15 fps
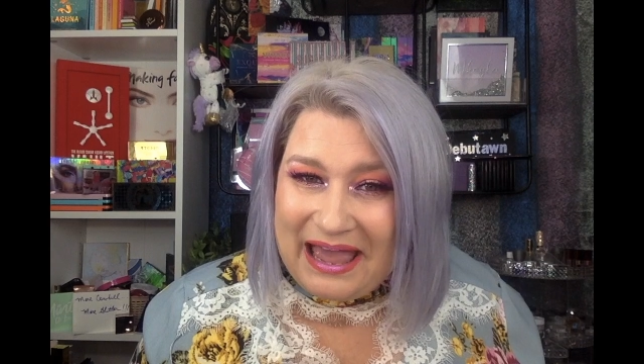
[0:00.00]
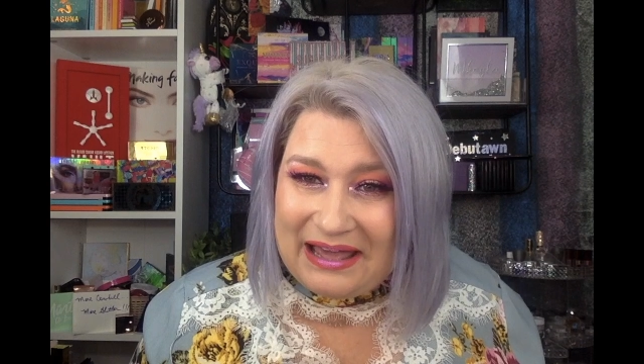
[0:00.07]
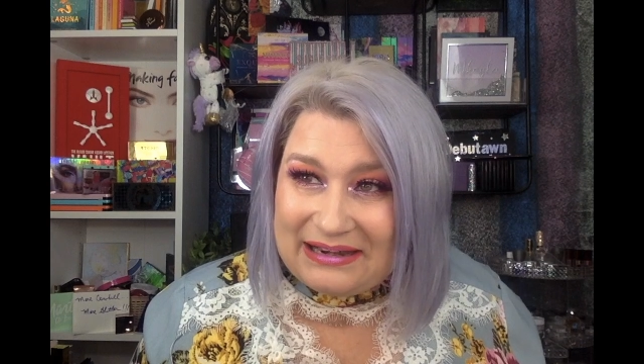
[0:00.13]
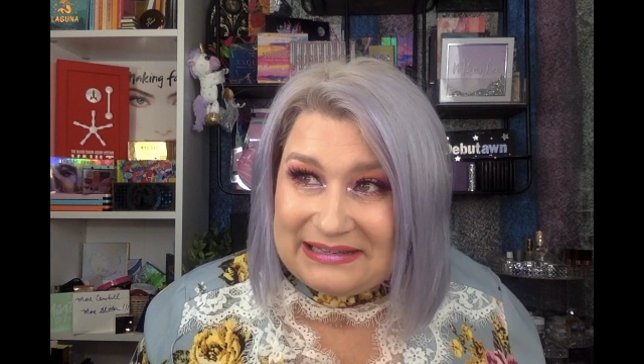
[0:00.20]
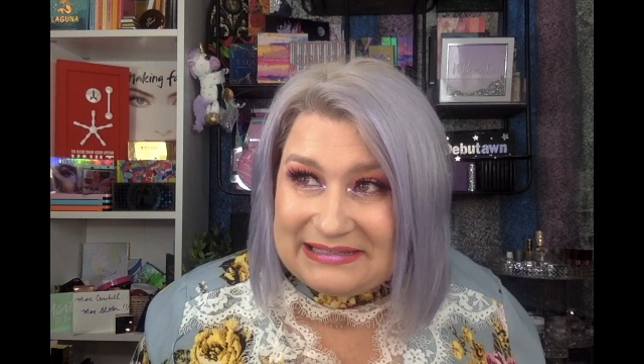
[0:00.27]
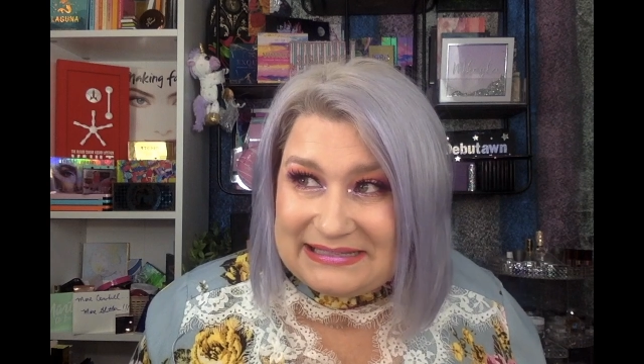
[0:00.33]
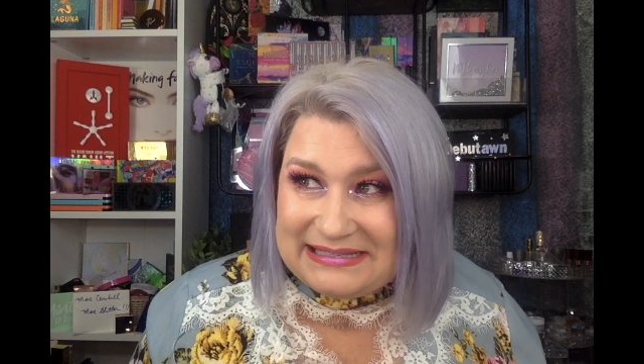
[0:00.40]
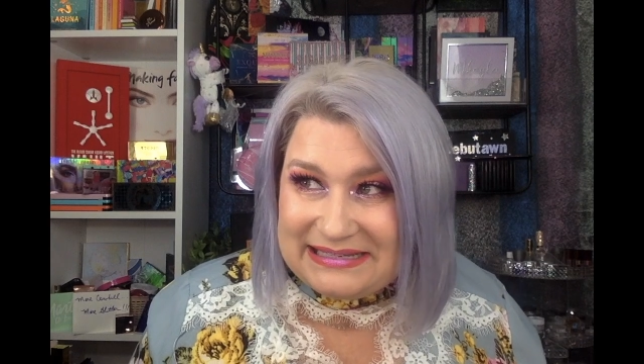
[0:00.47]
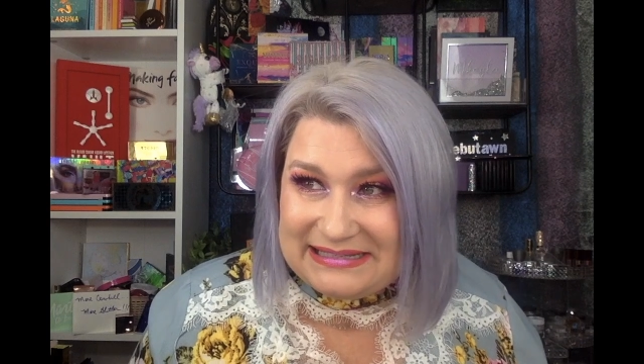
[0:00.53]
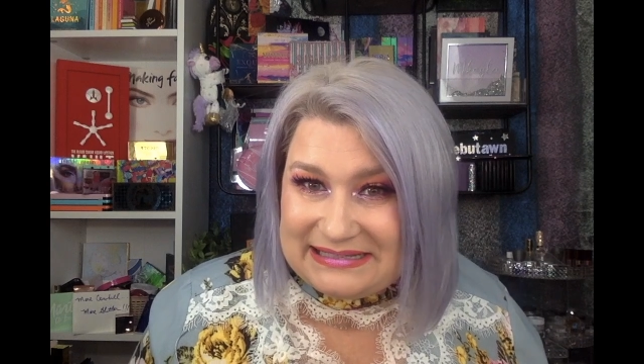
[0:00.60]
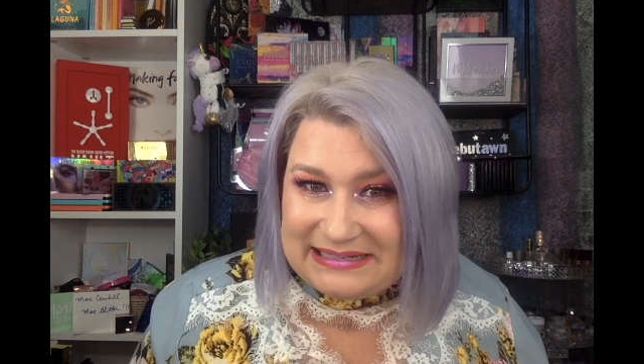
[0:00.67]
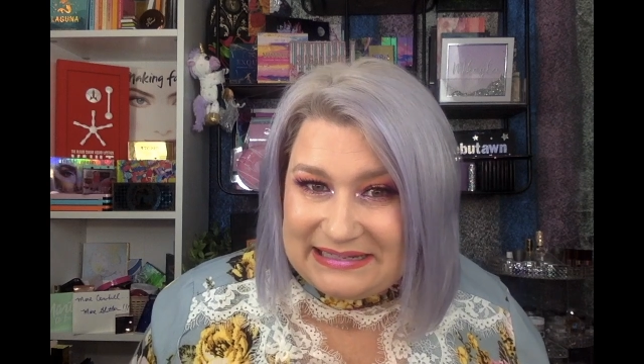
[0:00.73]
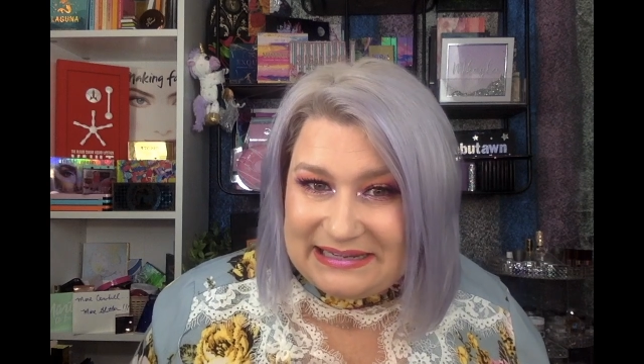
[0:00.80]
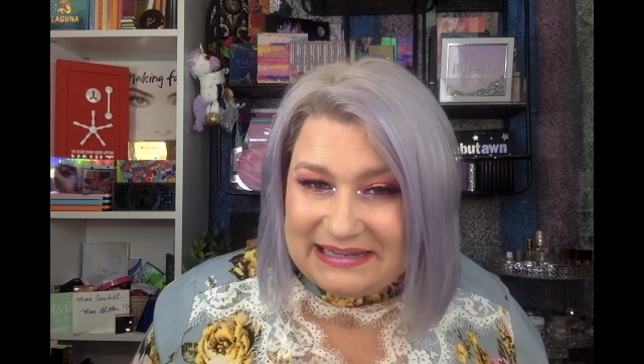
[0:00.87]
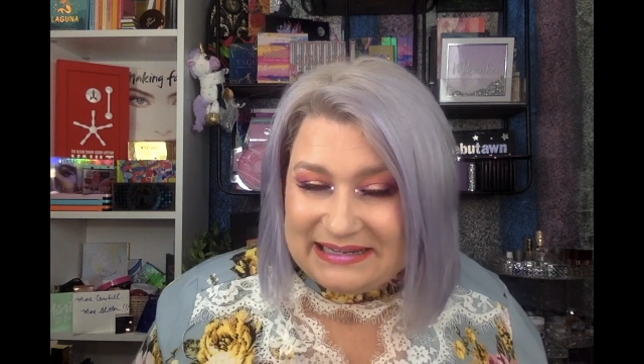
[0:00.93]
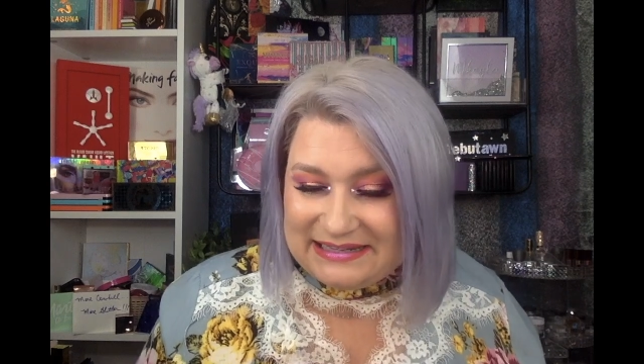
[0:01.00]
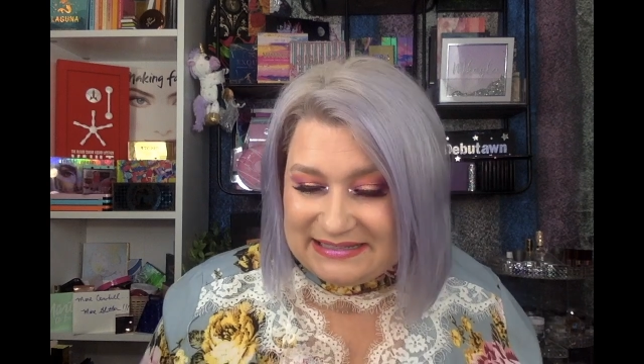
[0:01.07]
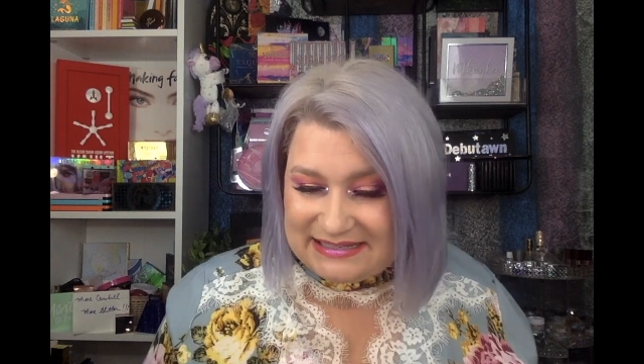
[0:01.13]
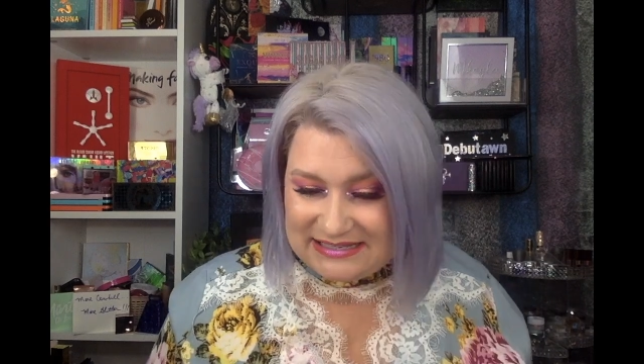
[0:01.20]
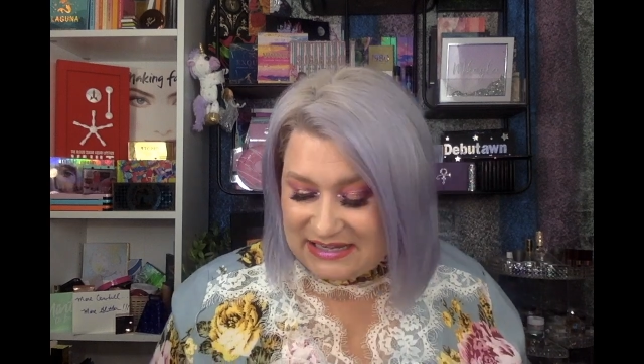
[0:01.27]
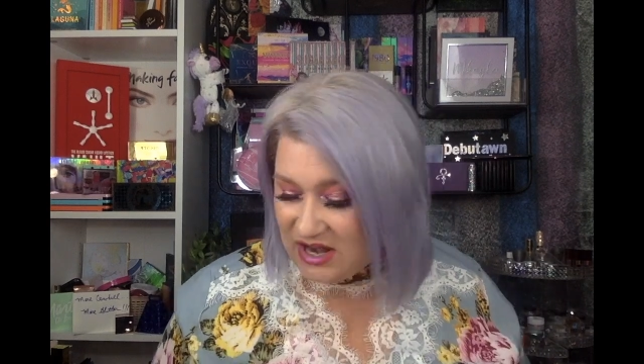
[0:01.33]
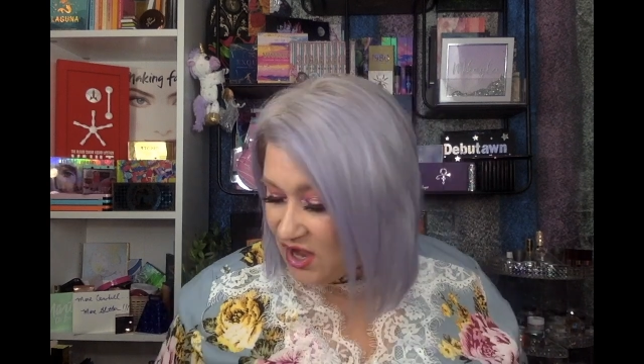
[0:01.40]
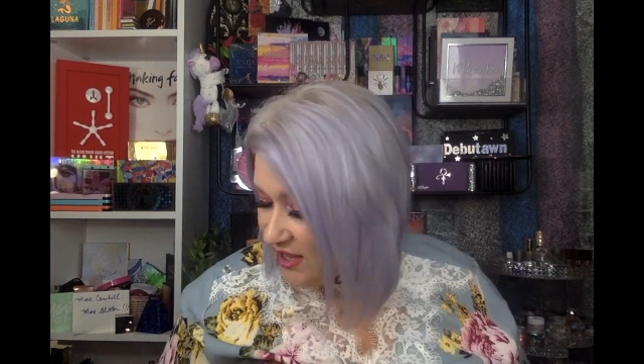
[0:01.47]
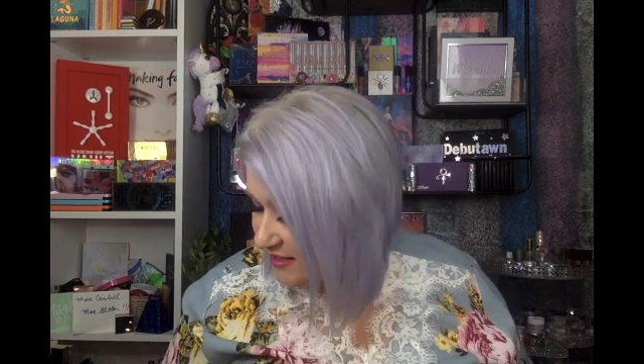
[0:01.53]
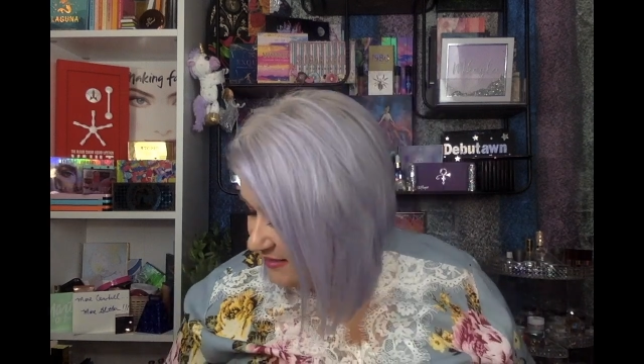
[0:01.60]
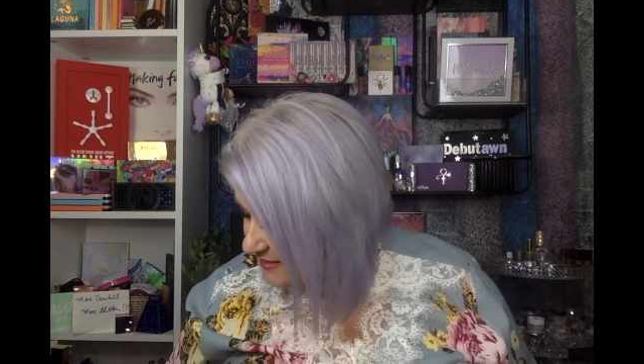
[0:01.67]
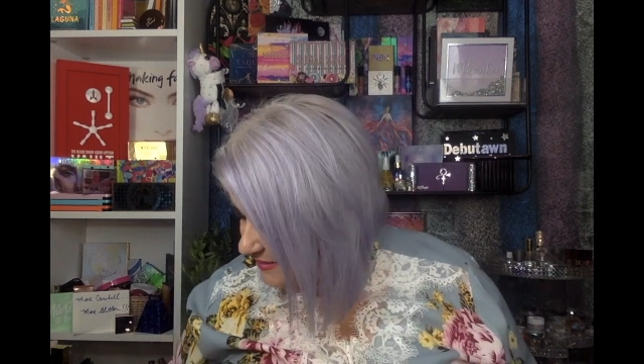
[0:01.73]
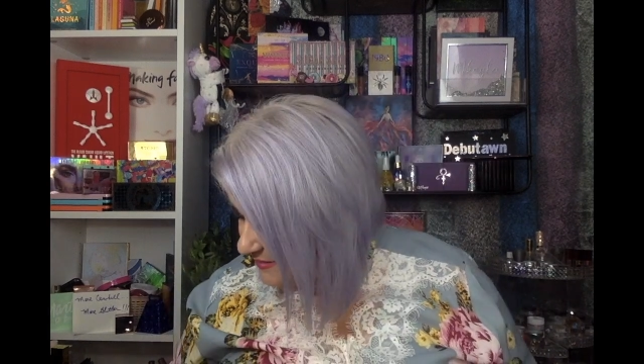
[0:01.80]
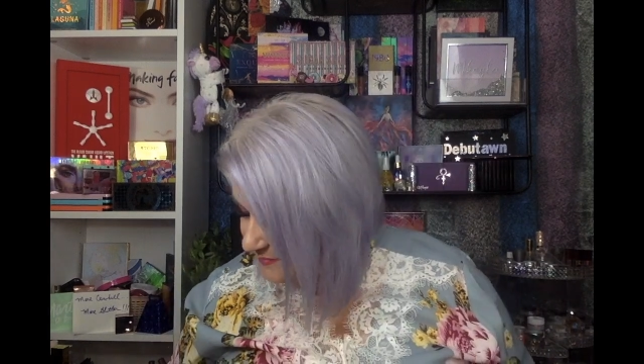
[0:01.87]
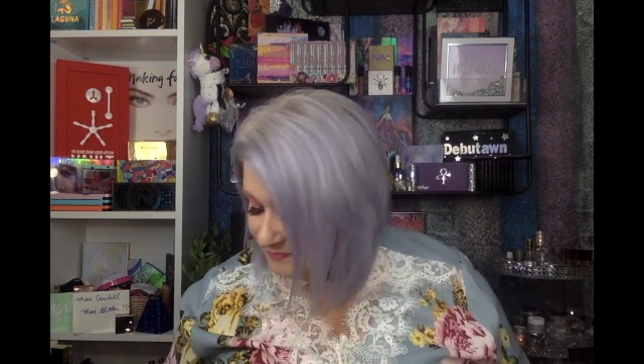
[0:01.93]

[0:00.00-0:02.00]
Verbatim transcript: out of season, and it's not.